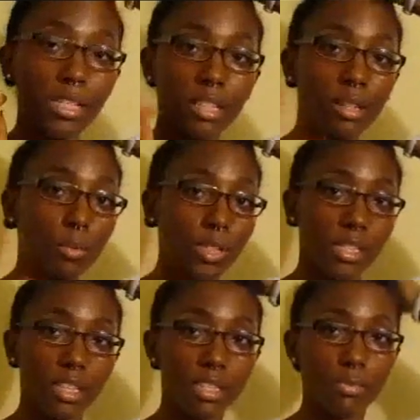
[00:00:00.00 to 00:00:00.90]
basically,
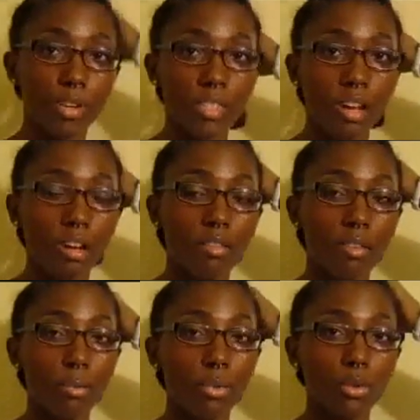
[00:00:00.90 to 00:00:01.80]
once these braids are
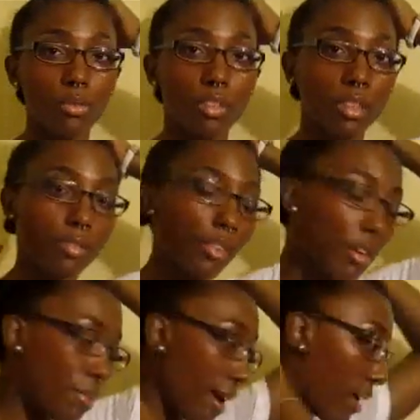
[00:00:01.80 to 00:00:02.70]
removed, the
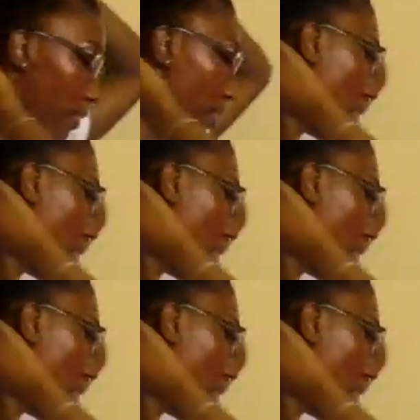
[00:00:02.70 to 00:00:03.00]
very back of